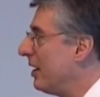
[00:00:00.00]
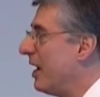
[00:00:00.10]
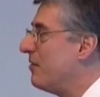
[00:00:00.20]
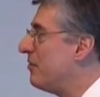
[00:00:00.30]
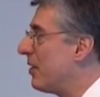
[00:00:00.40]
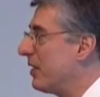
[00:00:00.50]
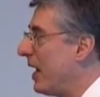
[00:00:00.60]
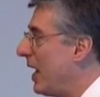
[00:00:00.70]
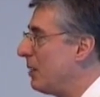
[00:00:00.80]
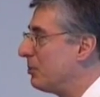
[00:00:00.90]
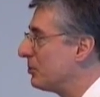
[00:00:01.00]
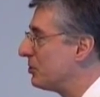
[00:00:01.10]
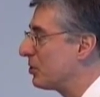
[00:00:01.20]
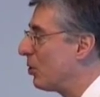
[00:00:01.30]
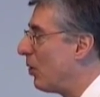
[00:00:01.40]
and very able
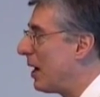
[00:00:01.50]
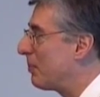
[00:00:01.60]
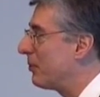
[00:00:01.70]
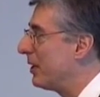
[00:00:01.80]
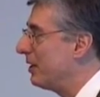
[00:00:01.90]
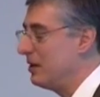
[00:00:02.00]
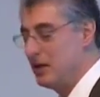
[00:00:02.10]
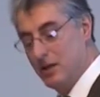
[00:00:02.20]
to cooperate.